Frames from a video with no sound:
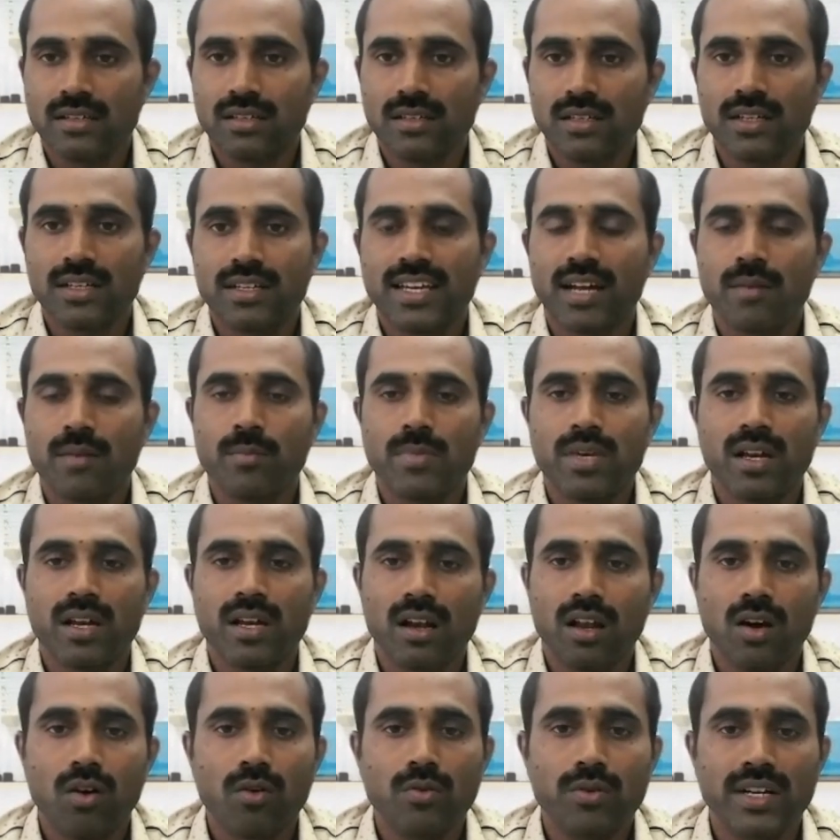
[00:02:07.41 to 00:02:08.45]
it can be a
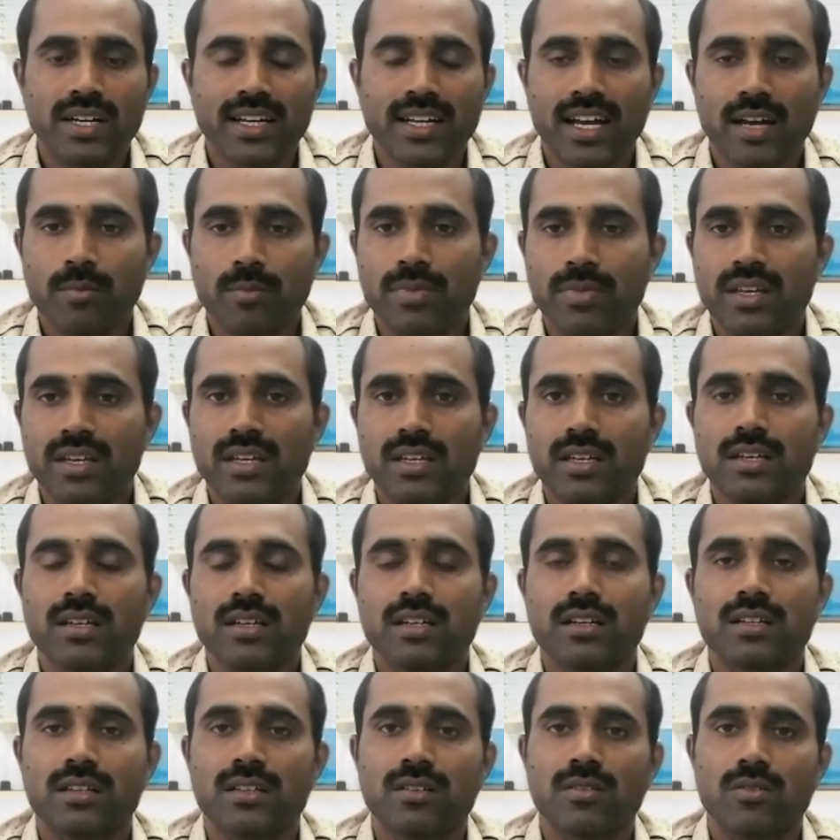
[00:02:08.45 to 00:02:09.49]
love, it can be
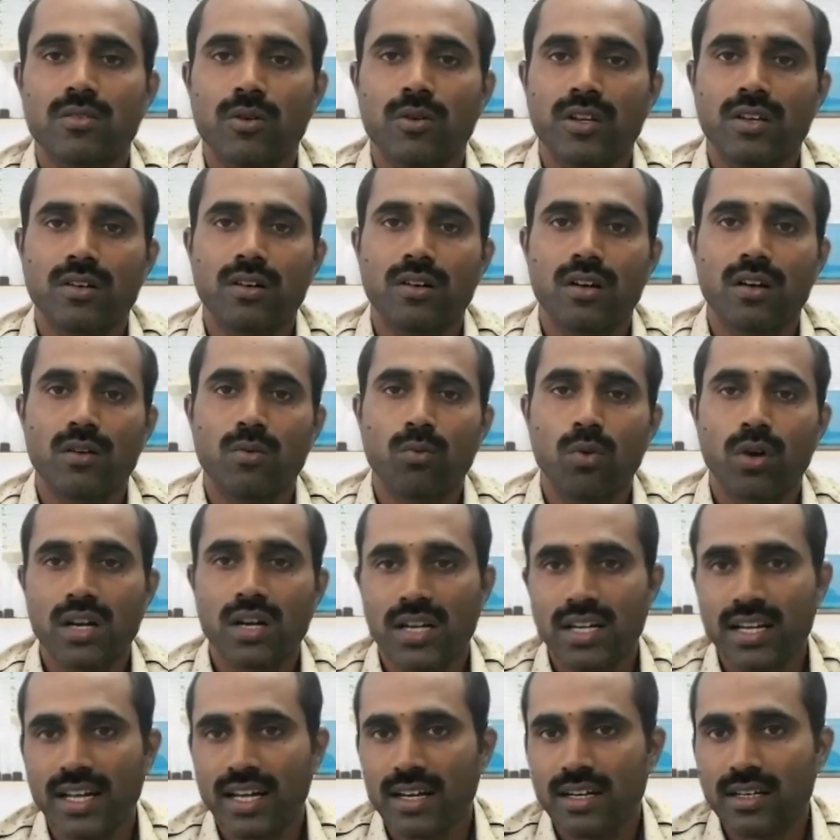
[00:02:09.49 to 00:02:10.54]
what we call work
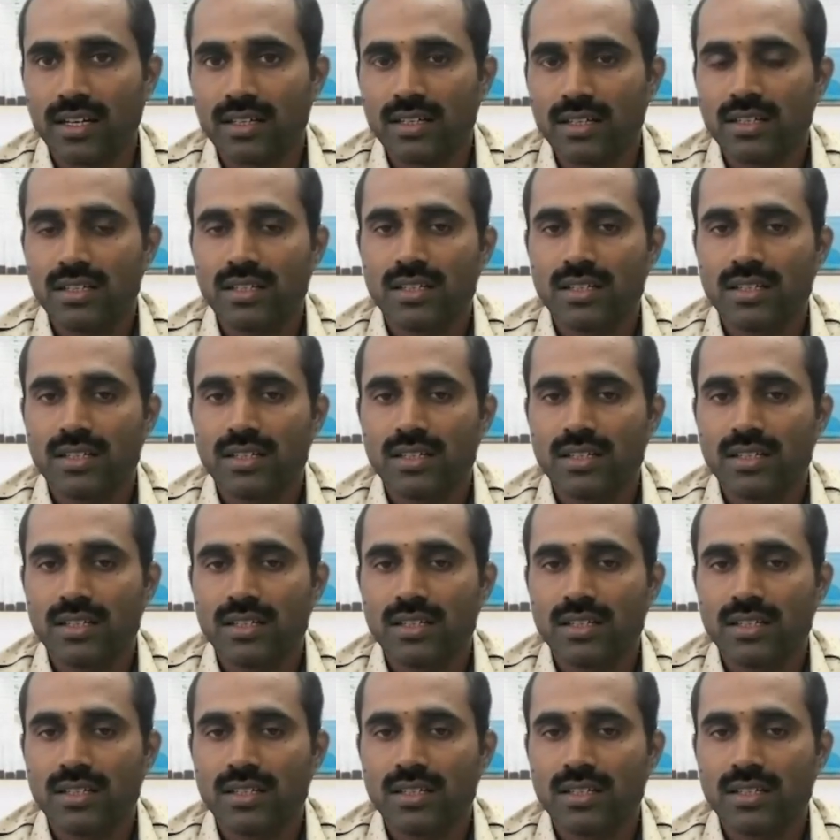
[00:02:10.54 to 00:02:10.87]
done,